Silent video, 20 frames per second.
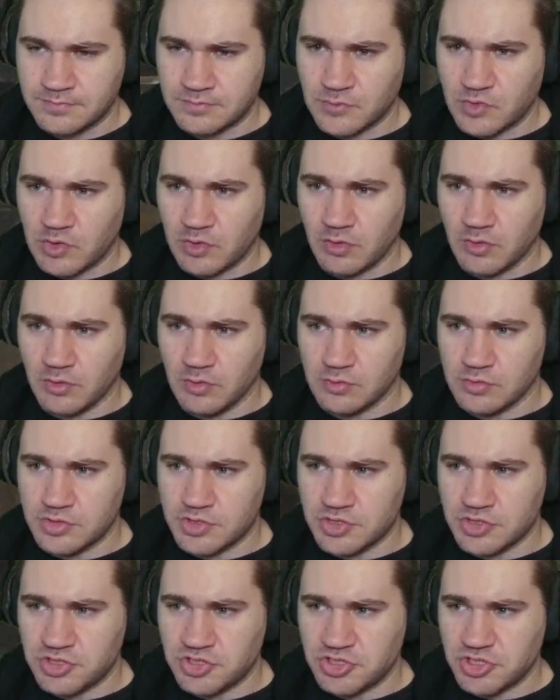Oh
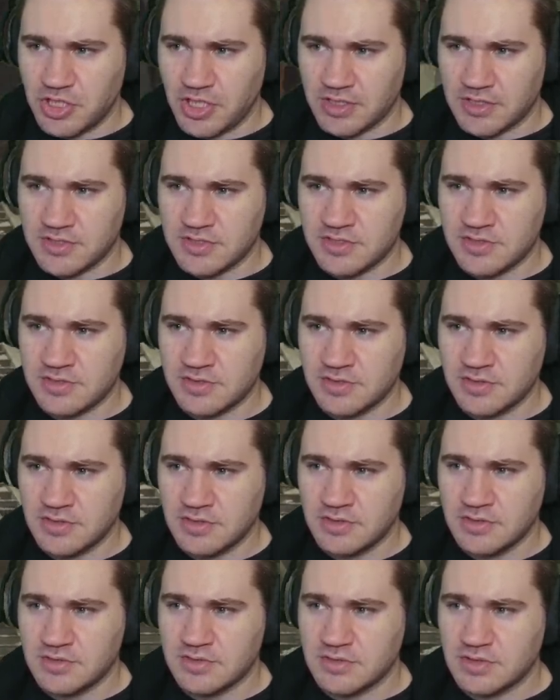shit.
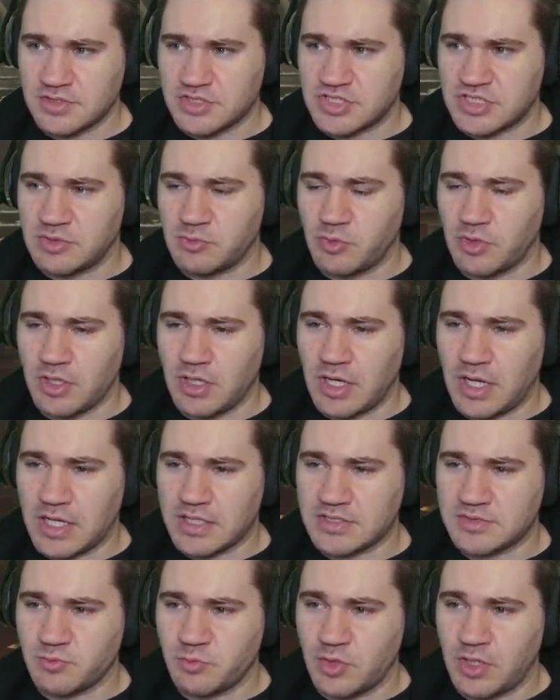Let's see, what did I
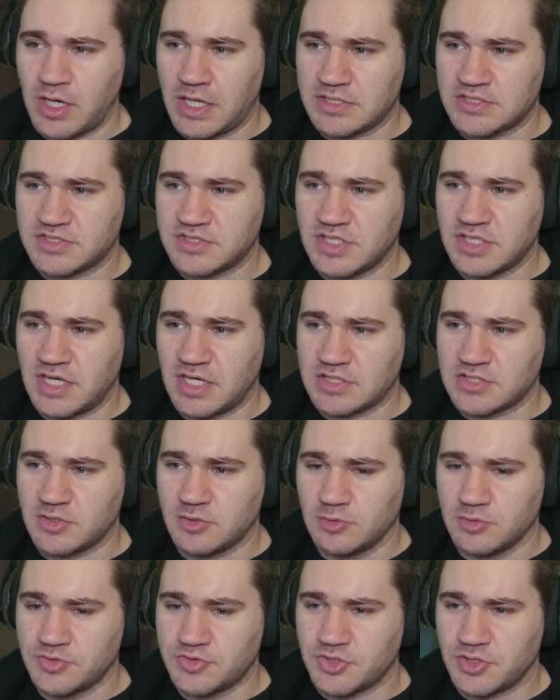say? I
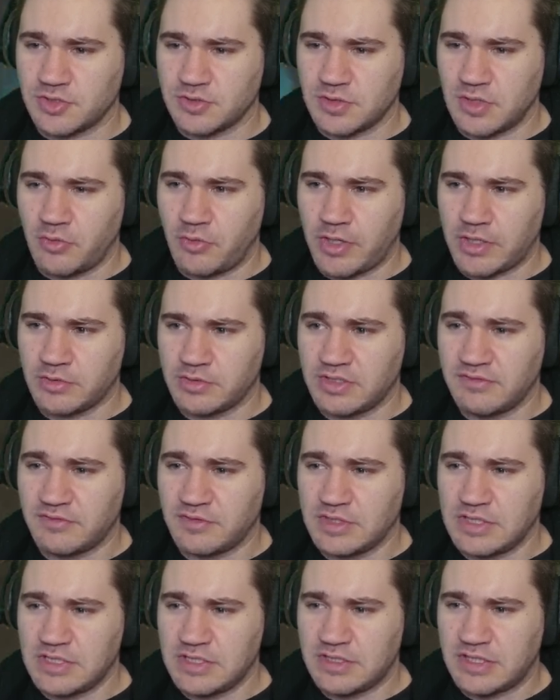told you. Oh, I don't even
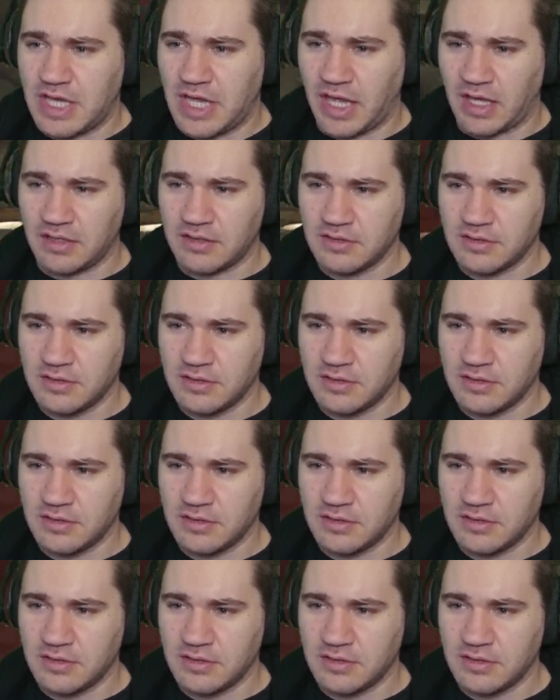need that.